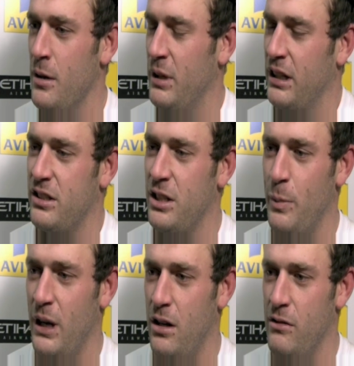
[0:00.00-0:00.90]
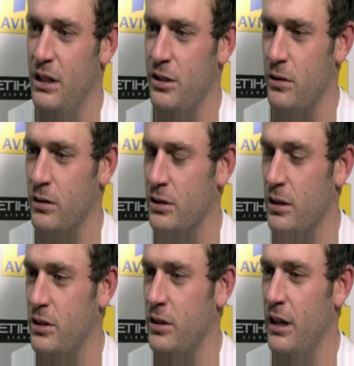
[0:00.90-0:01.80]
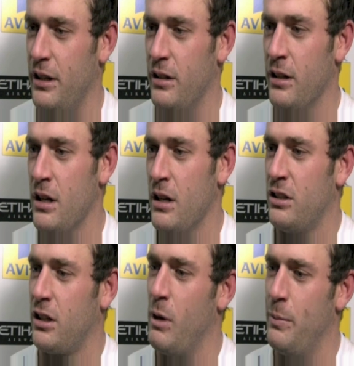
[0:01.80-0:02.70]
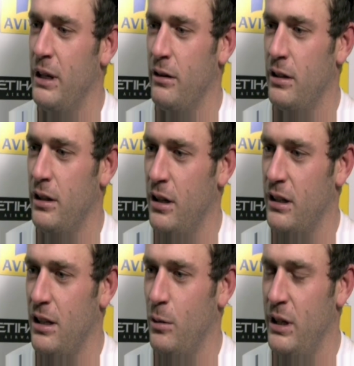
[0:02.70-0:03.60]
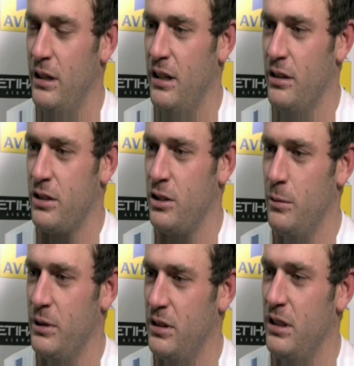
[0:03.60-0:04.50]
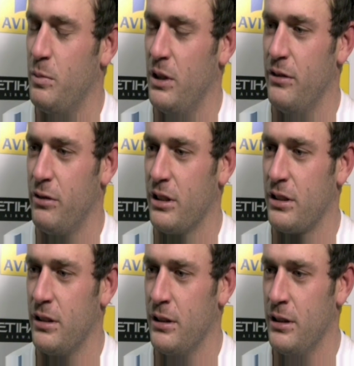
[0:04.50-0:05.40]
but they can still put out a really strong side, and to come up here and get the win at the Stoop is brilliant for us.